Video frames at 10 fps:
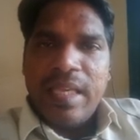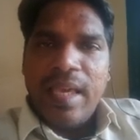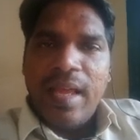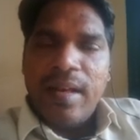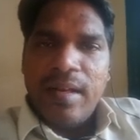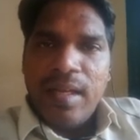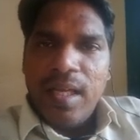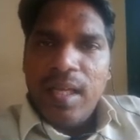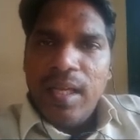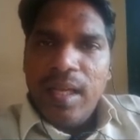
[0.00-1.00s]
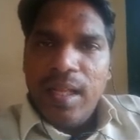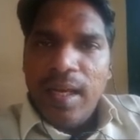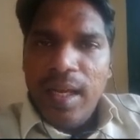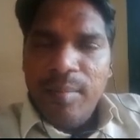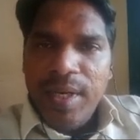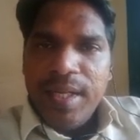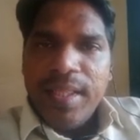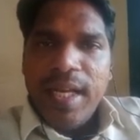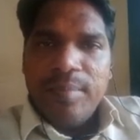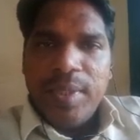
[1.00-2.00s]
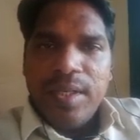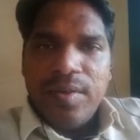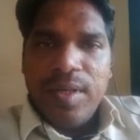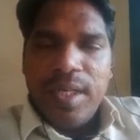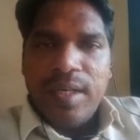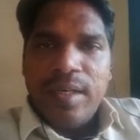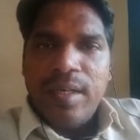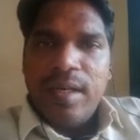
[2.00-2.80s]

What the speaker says: can limit that particular